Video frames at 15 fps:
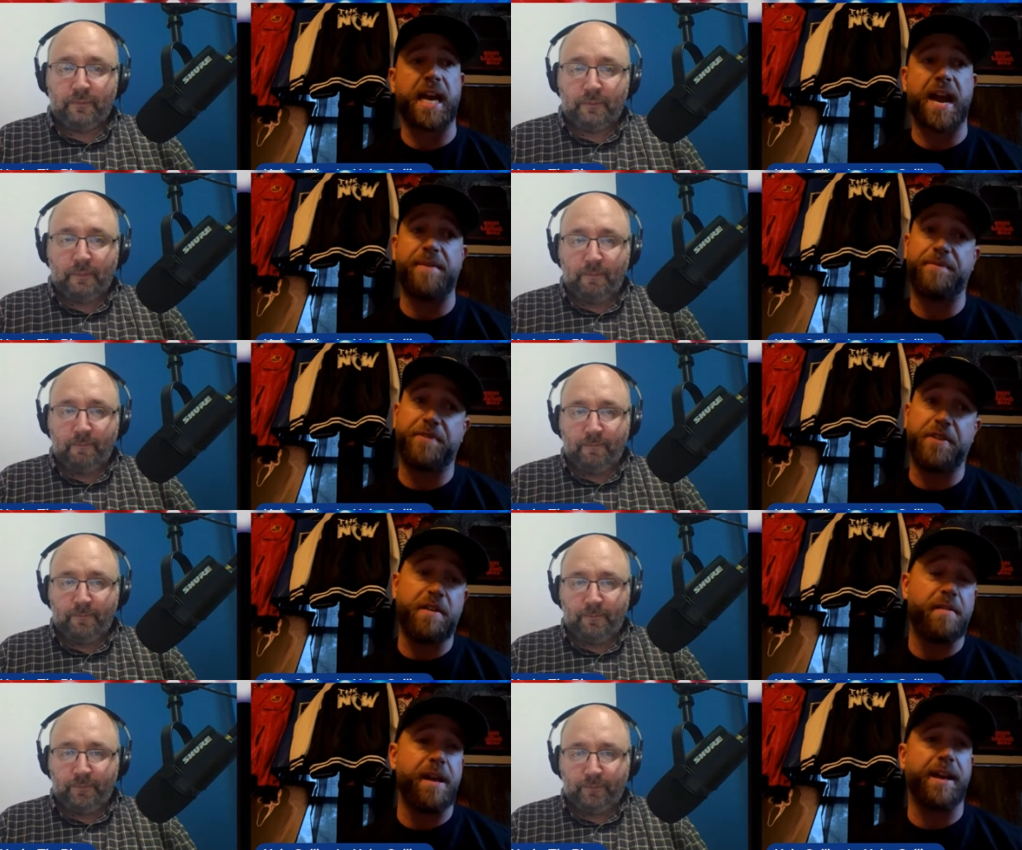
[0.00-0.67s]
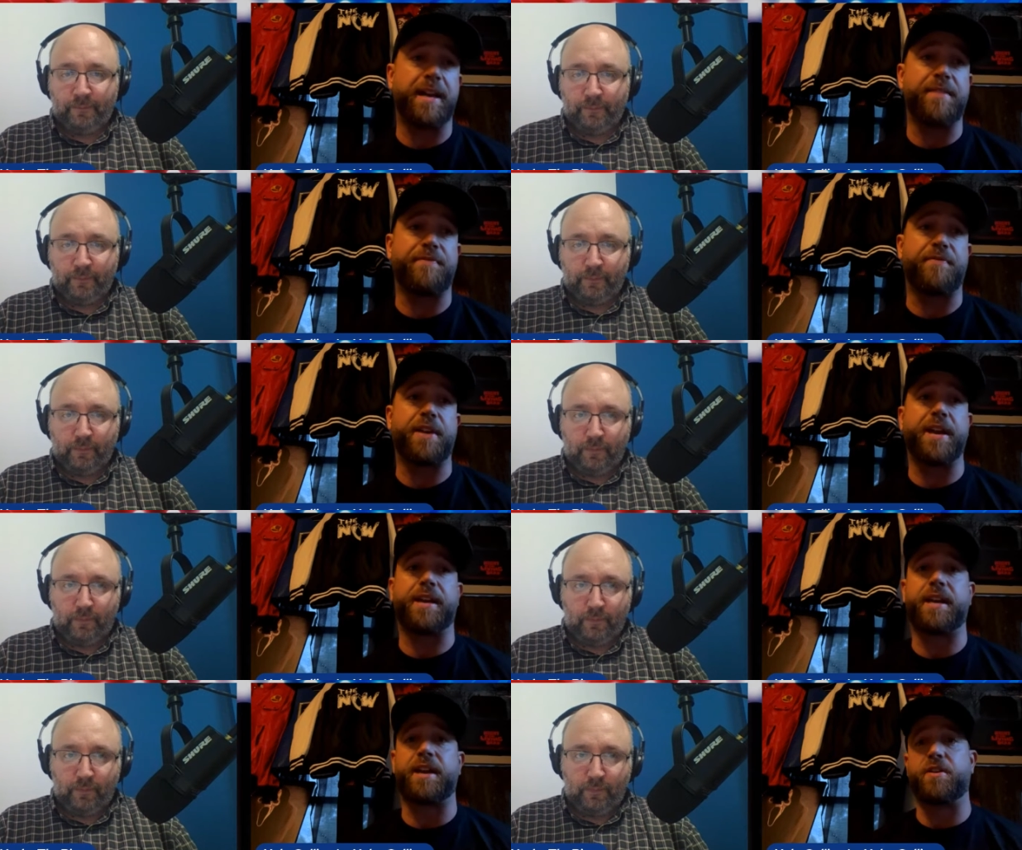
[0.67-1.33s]
Speaker 1: I feel like if
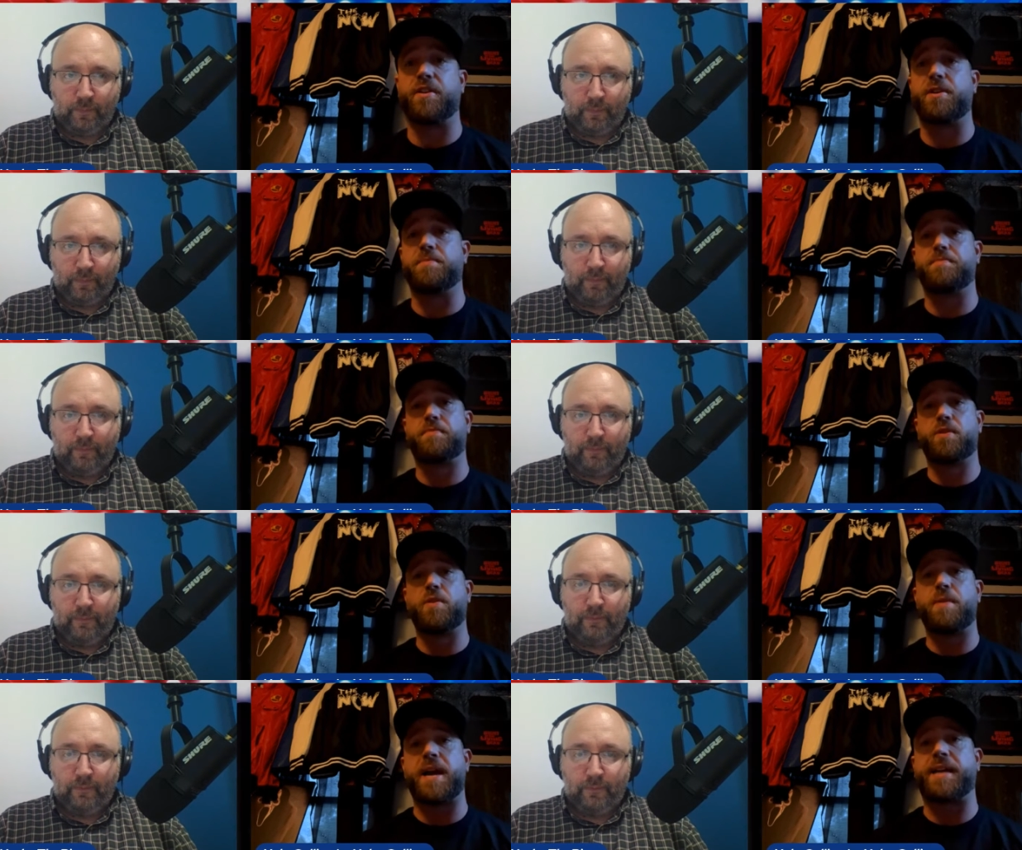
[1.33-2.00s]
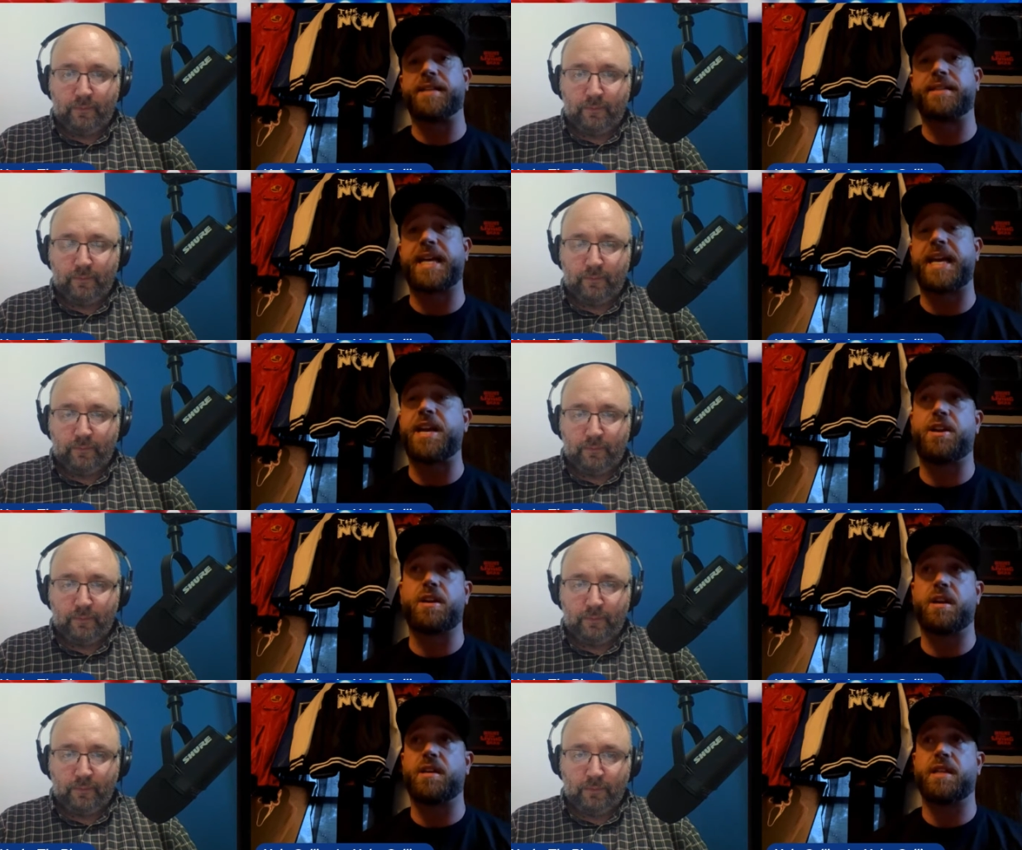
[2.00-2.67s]
like you know you go back in the day, he
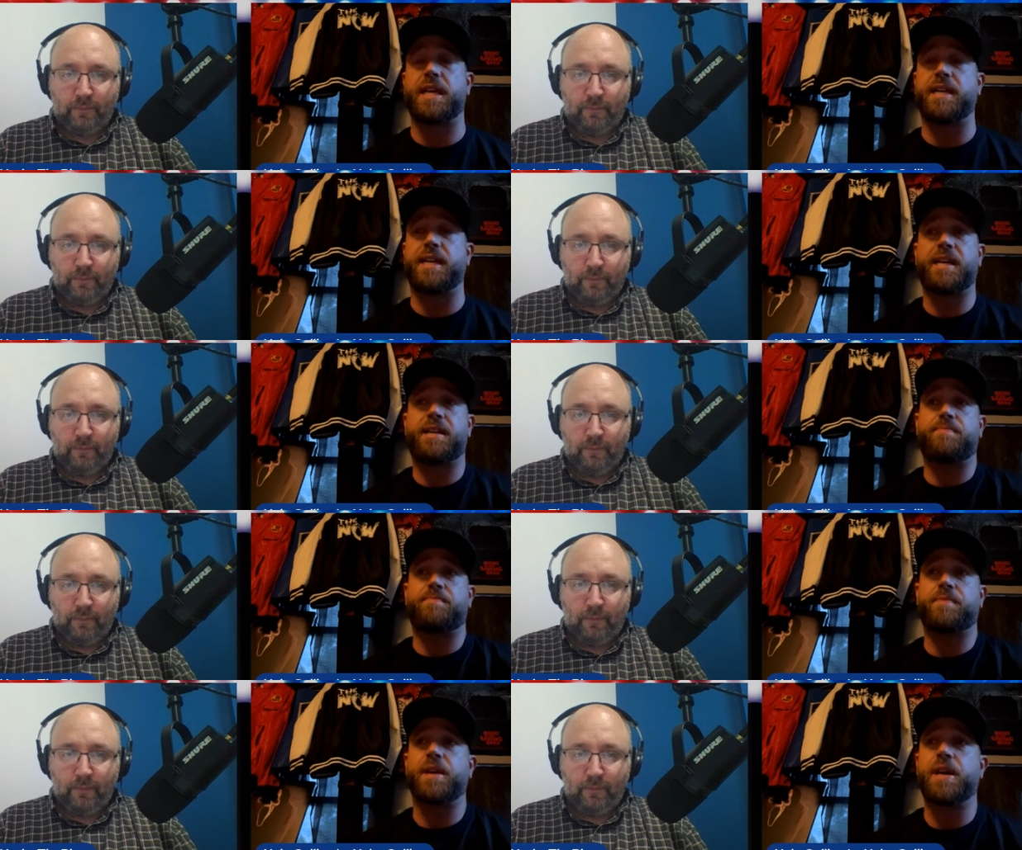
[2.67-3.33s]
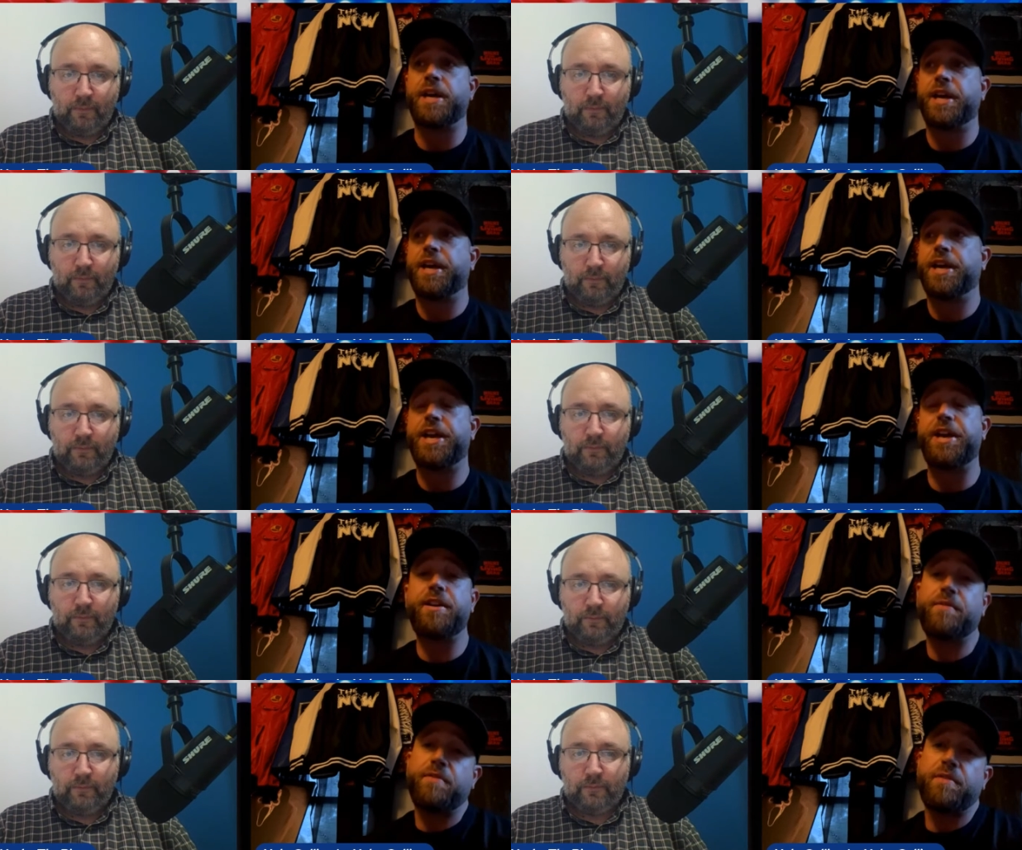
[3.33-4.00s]

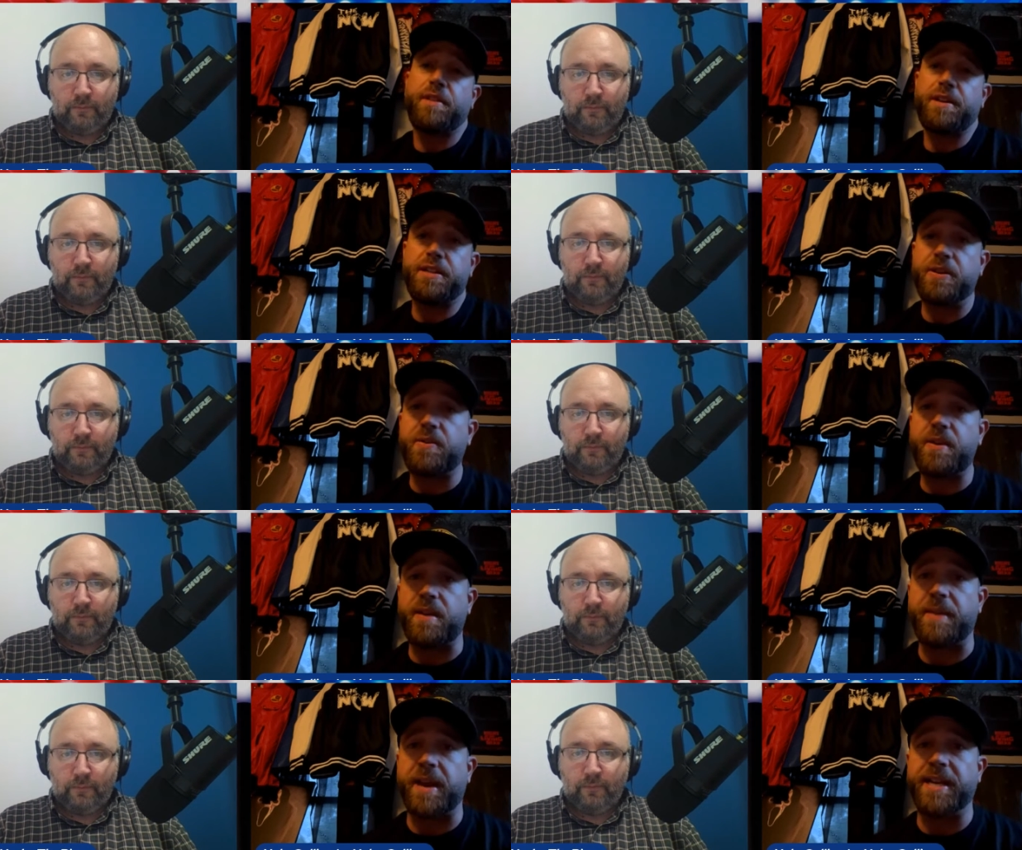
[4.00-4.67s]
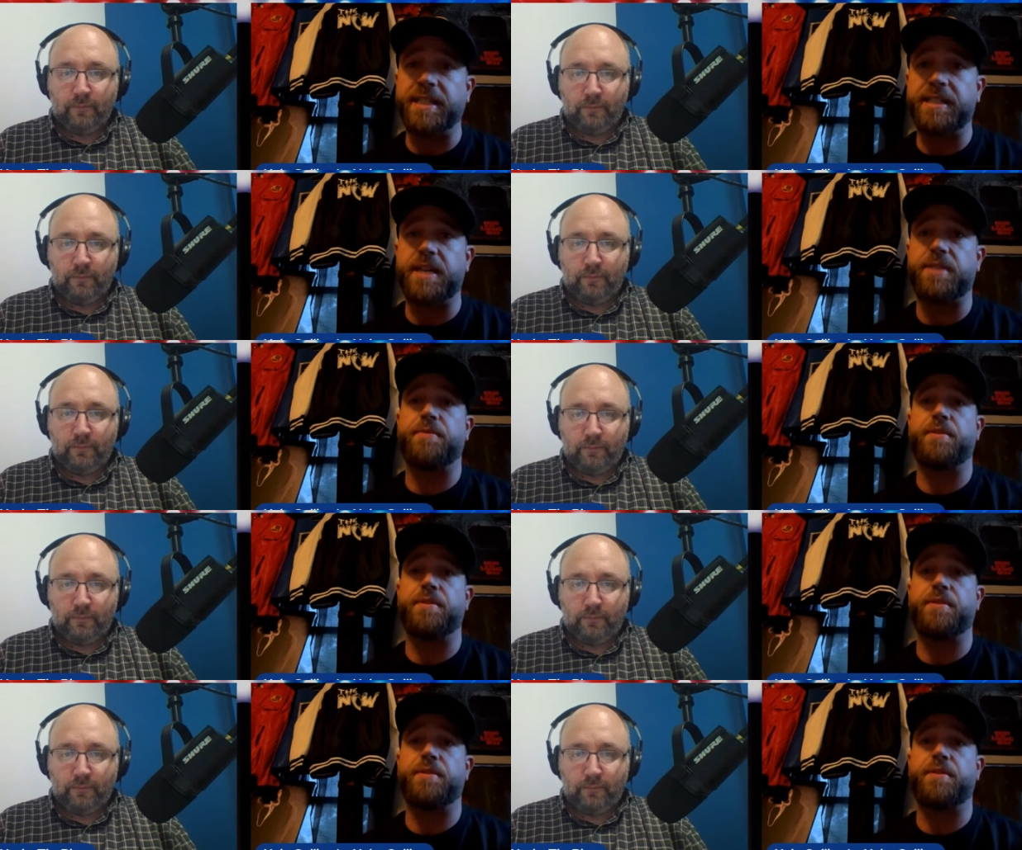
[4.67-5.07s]
could really do it, man. He's